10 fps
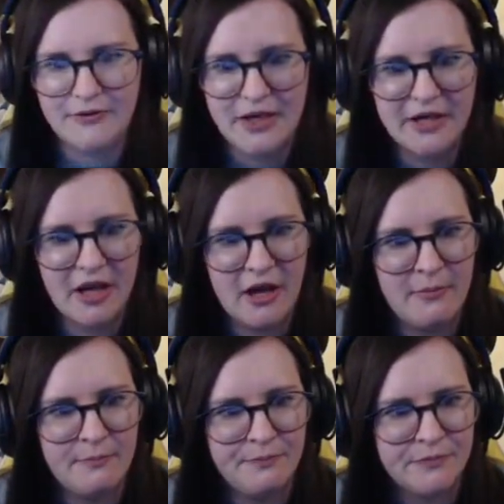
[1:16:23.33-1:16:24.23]
think
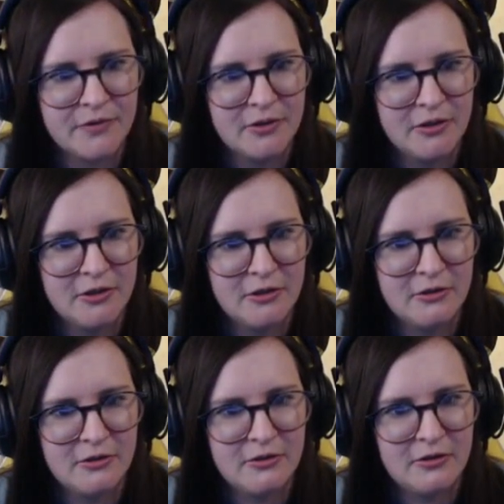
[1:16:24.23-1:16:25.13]
um,
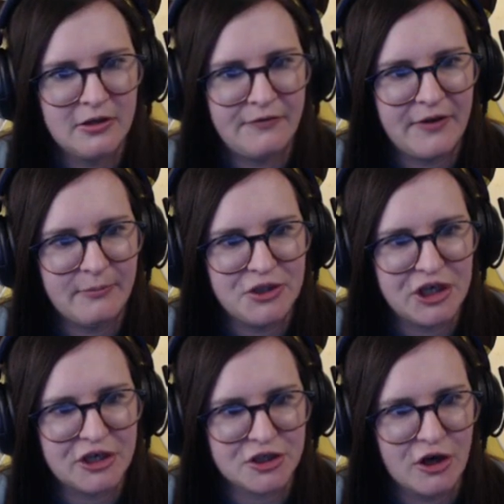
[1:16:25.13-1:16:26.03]
I think
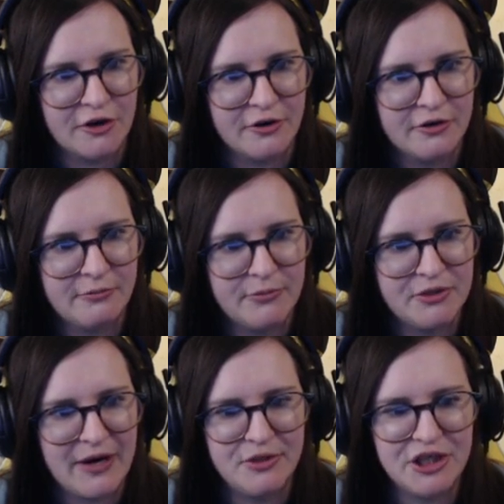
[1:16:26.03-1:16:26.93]
Majig has gone.
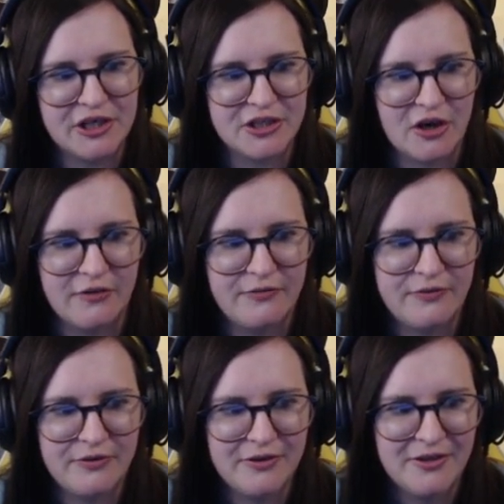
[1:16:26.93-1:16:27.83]
Right, my jigger's off.
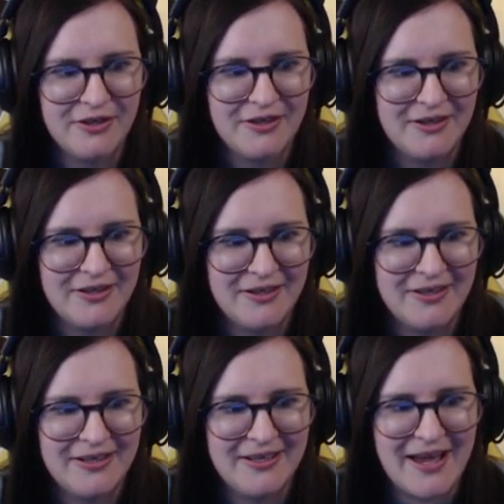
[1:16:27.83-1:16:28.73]

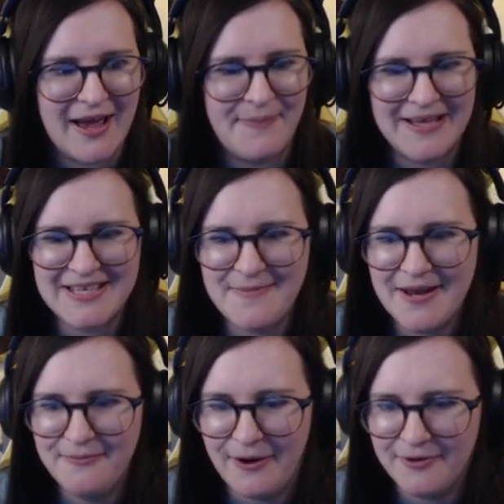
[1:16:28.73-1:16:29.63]
Uh,
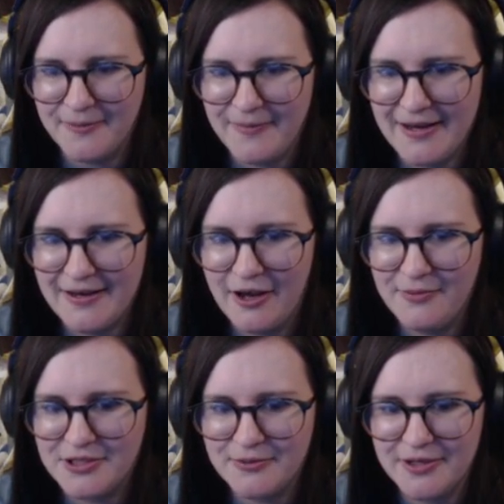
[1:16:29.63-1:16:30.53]
welcome in. Hope
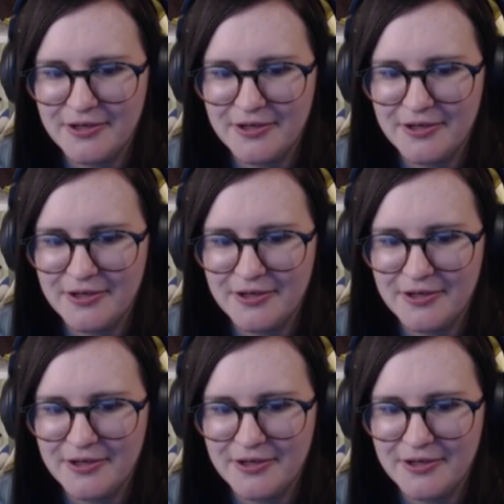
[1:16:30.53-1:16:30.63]
you're doing